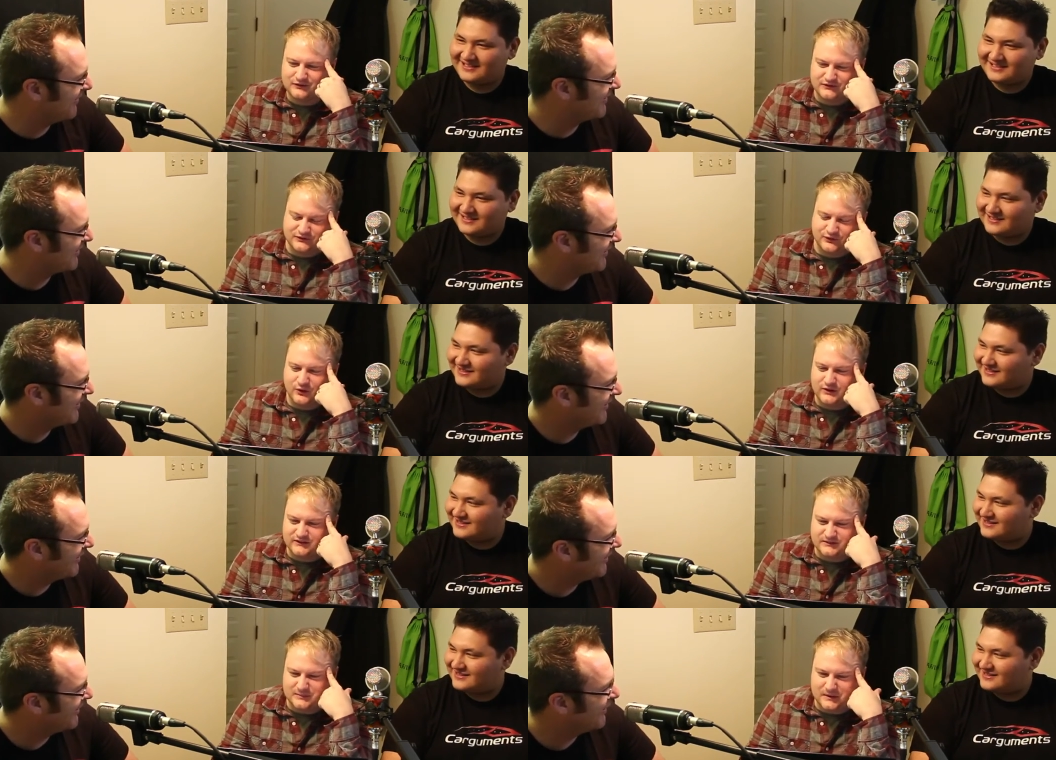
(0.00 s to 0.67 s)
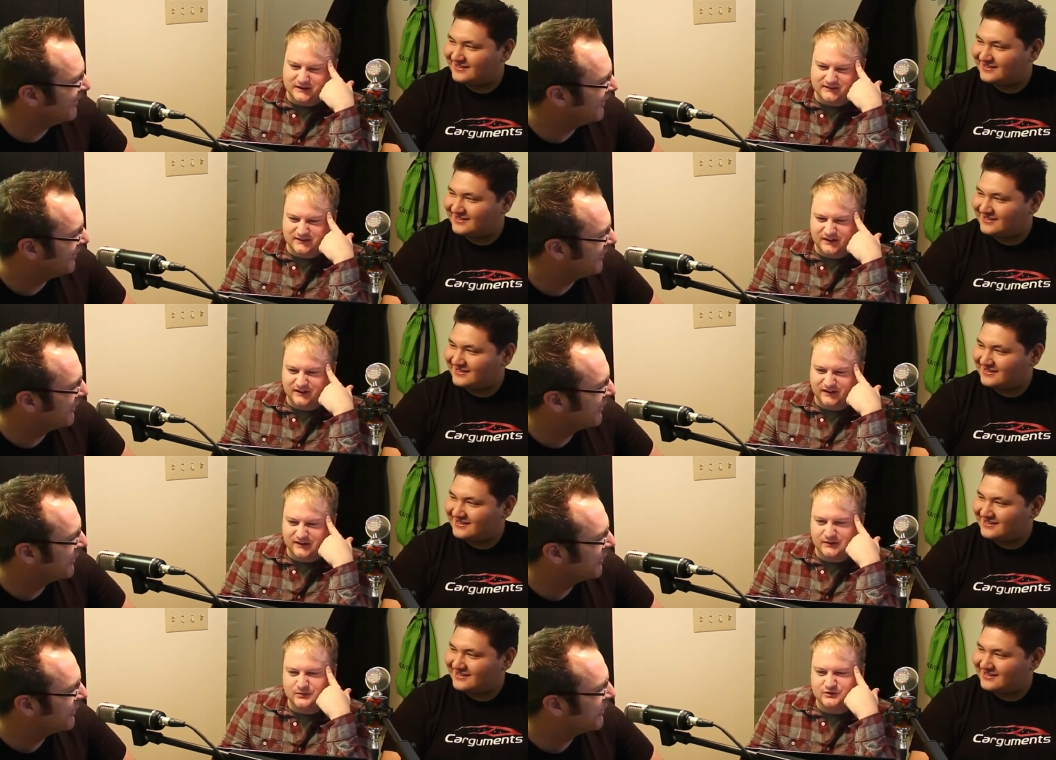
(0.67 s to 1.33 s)
Speaker 1: his
Speaker 2: voice. It made it sound
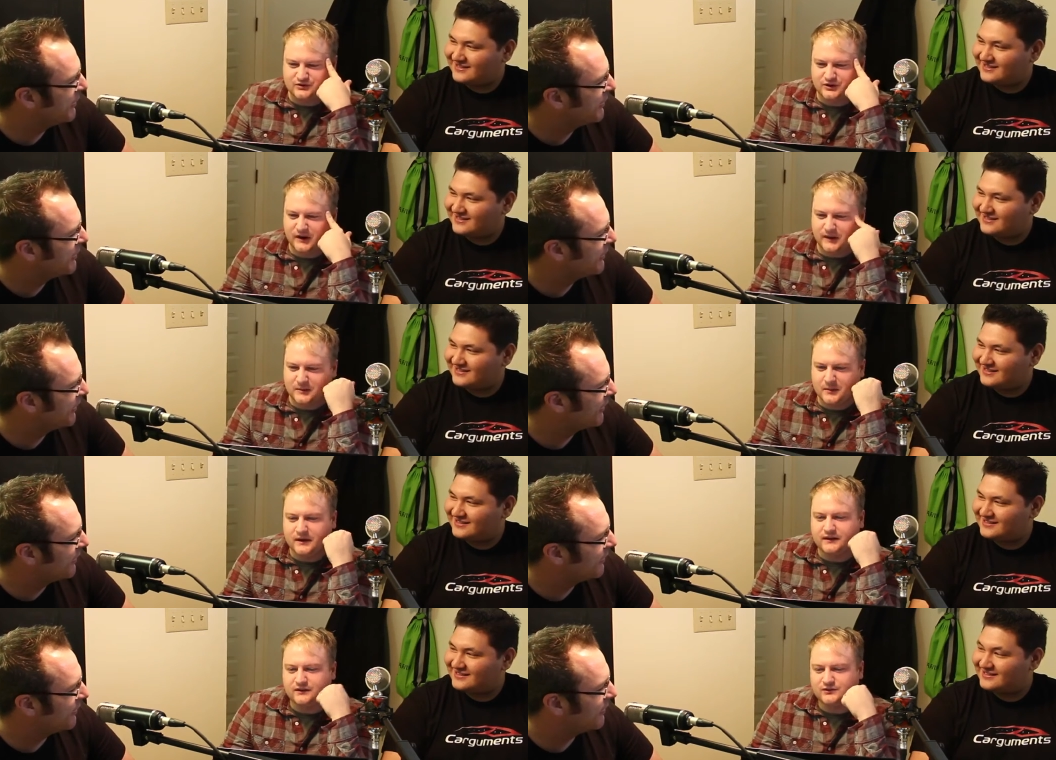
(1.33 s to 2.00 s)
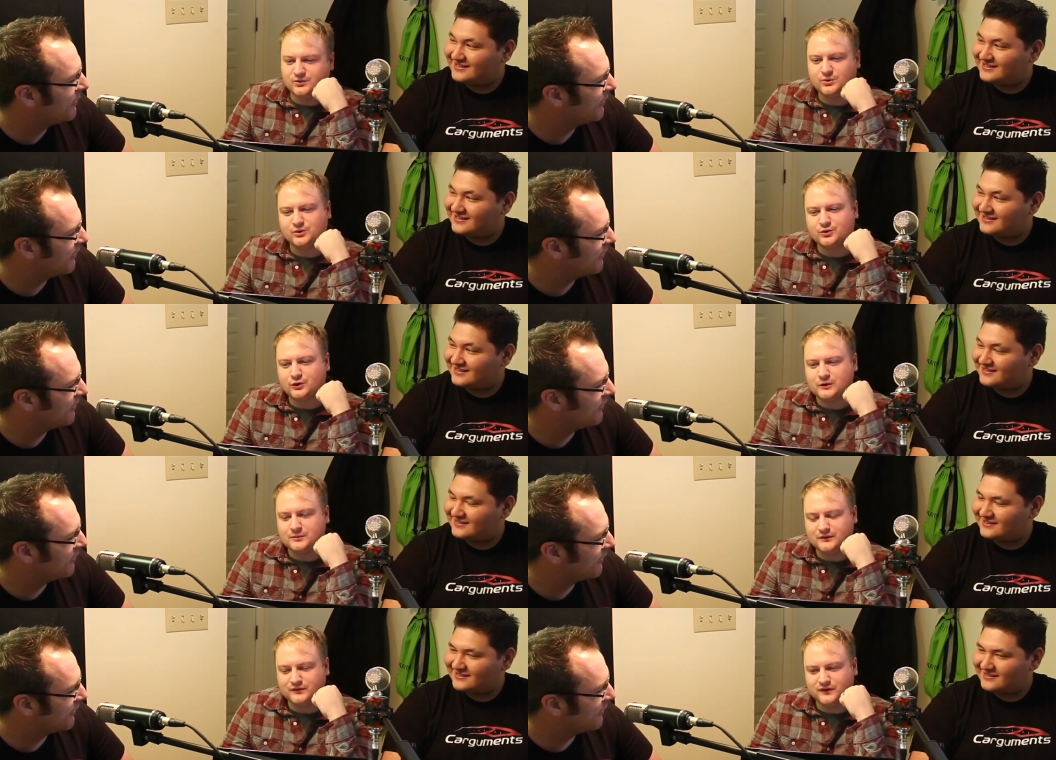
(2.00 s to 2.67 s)
like he was trying to make it into a
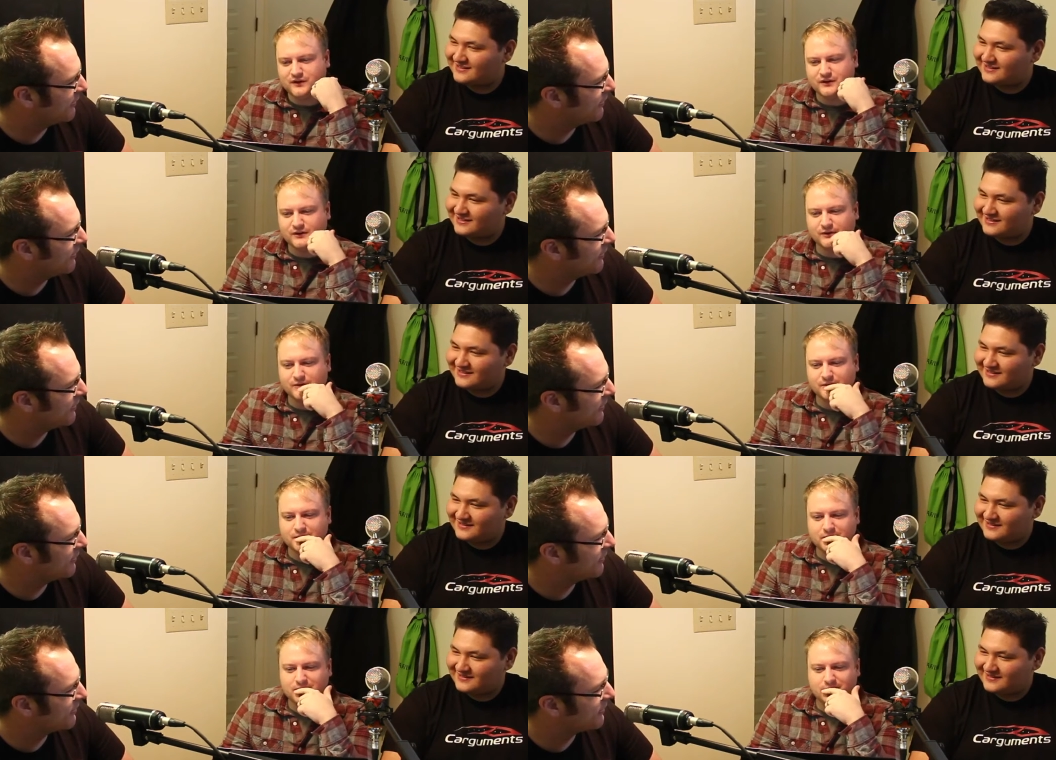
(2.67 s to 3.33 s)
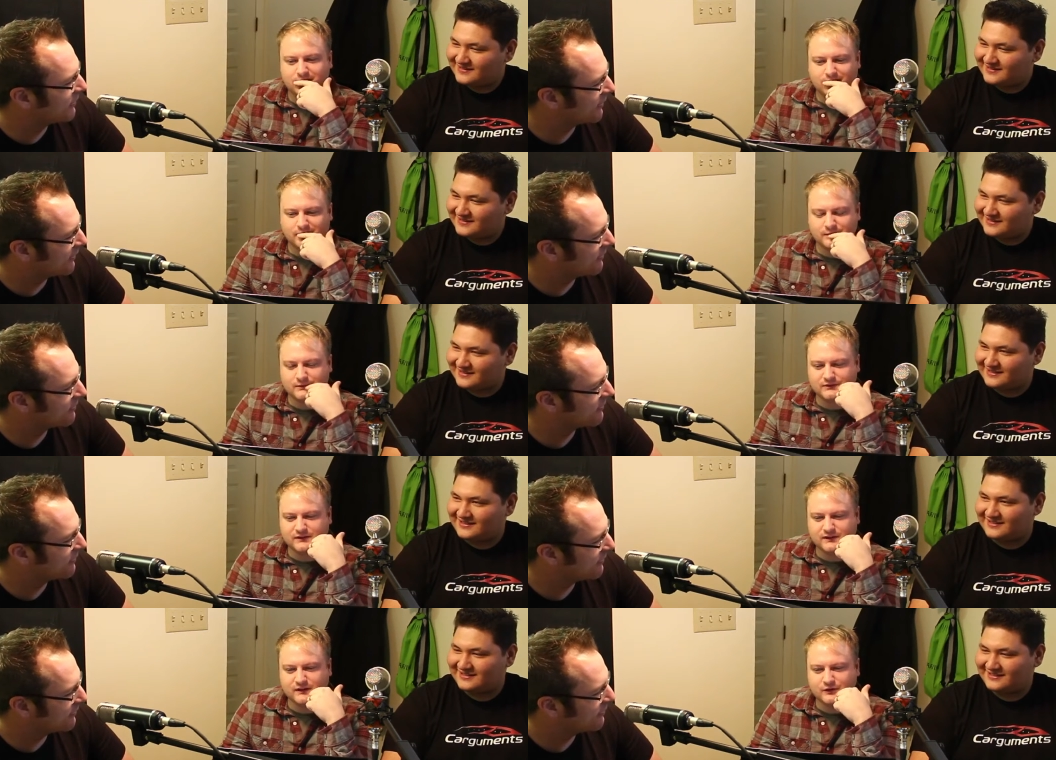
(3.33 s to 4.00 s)
creepy video. Yeah. Like it
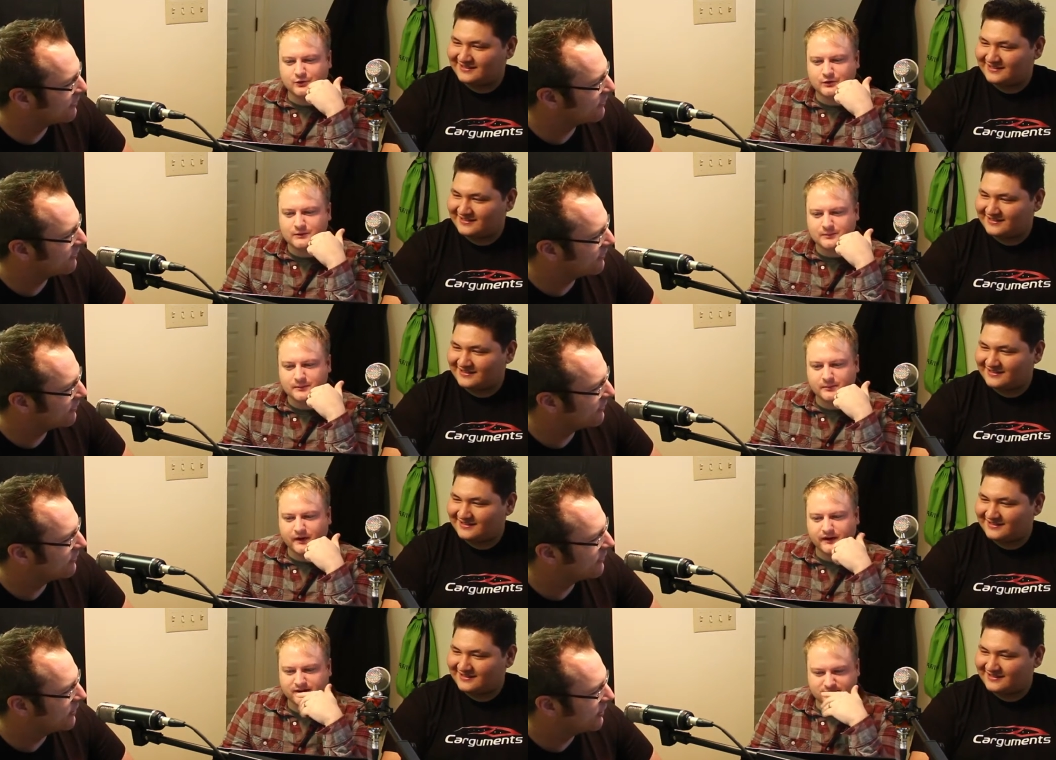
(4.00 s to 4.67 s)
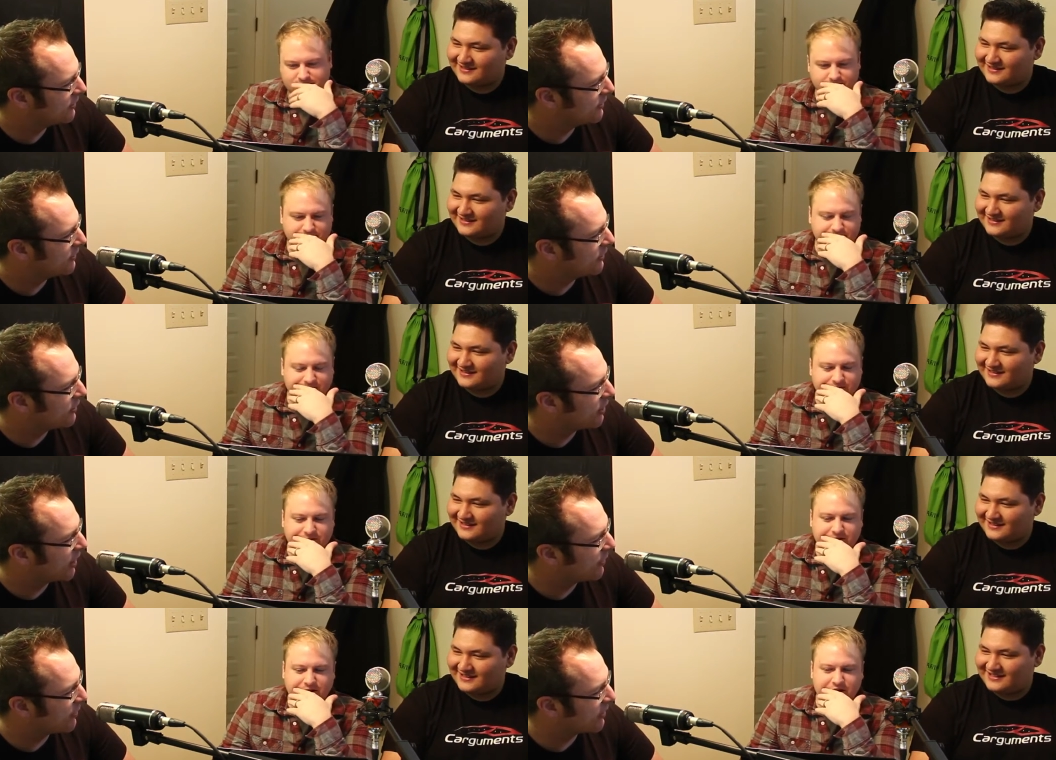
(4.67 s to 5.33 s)
was like a creepy pasta.
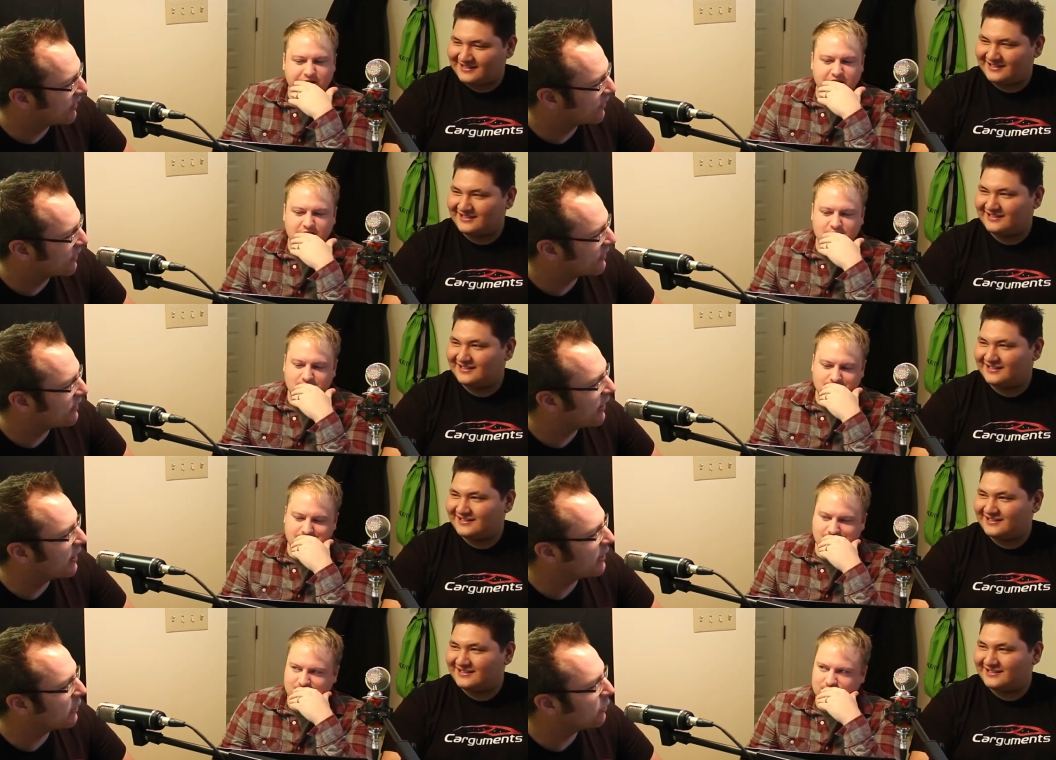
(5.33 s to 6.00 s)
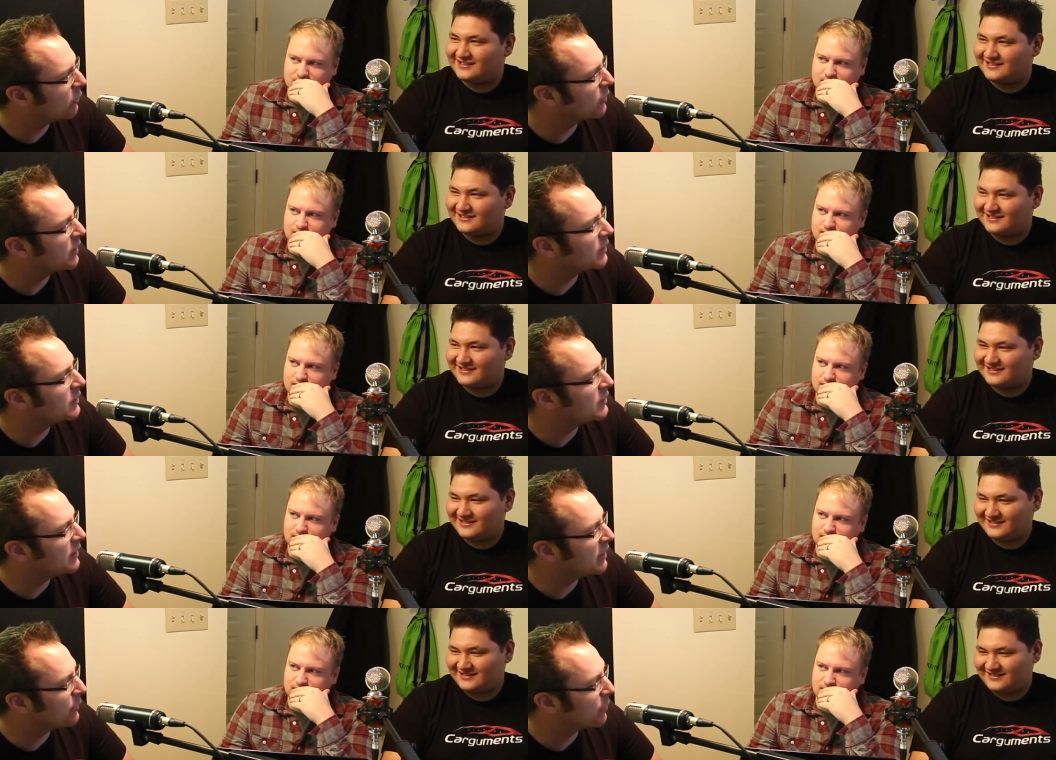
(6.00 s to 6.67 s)
Or... I'm going
Speaker 1: to take you
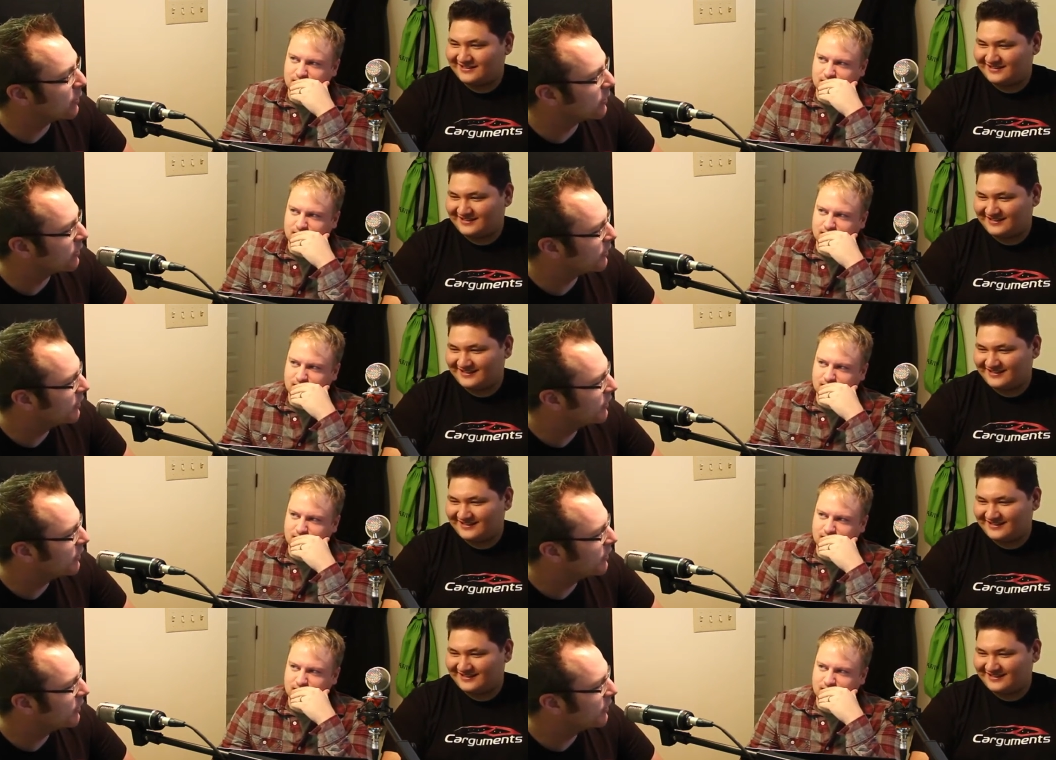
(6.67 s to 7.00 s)
in deeper.